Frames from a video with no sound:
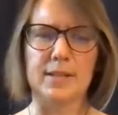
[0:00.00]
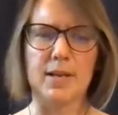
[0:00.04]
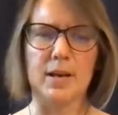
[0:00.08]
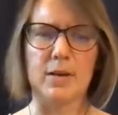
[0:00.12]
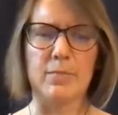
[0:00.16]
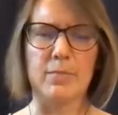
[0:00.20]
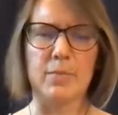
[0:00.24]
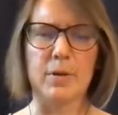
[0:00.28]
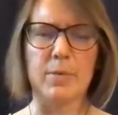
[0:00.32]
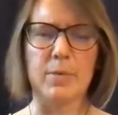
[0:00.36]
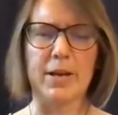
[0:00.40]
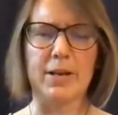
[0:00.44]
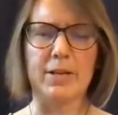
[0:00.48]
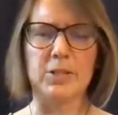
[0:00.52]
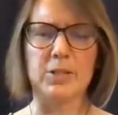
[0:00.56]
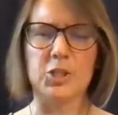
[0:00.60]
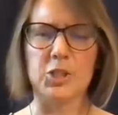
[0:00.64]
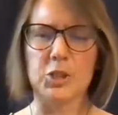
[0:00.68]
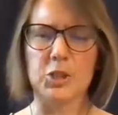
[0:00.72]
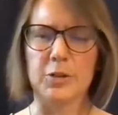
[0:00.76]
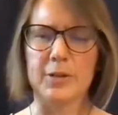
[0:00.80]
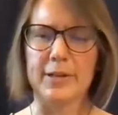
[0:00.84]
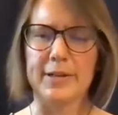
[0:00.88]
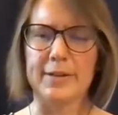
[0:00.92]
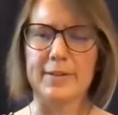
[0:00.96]
about
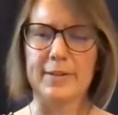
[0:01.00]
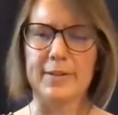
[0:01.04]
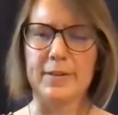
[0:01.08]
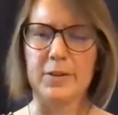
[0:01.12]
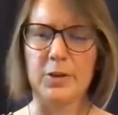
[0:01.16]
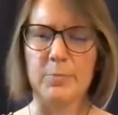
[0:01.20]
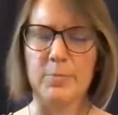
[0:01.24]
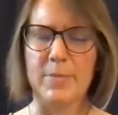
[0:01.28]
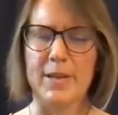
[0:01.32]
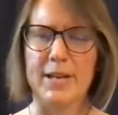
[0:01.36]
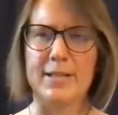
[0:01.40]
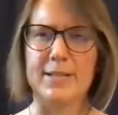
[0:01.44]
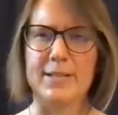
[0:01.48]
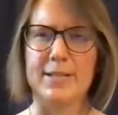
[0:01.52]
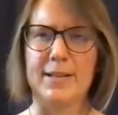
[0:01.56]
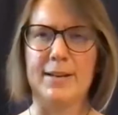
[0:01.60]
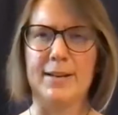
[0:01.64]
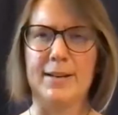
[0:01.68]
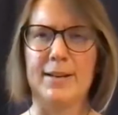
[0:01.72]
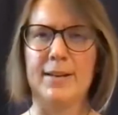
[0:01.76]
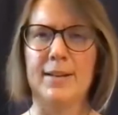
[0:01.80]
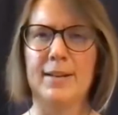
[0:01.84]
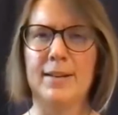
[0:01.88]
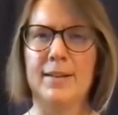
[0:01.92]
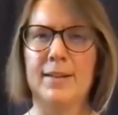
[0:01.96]
ensuring that your
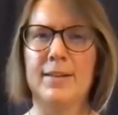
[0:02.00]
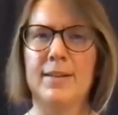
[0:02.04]
metadata